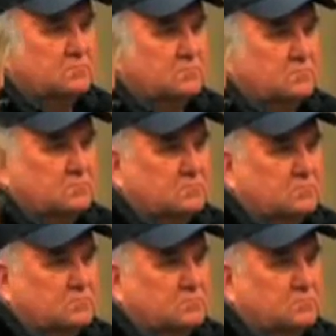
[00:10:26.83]

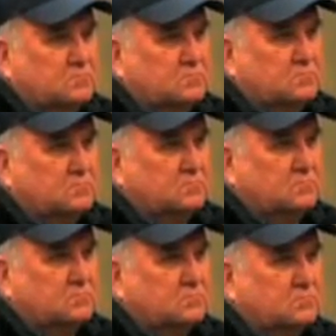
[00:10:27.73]

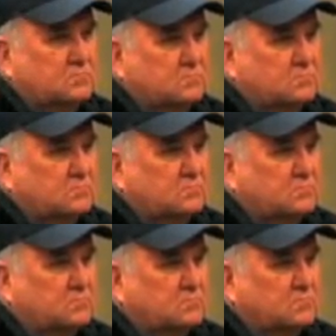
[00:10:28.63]

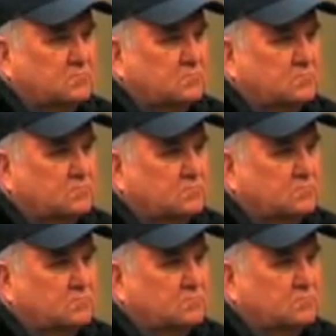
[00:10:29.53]

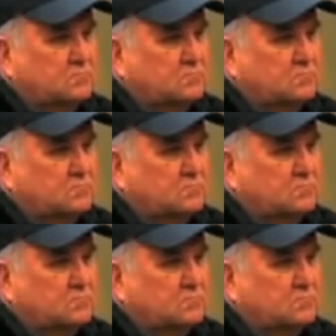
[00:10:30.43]
(silent)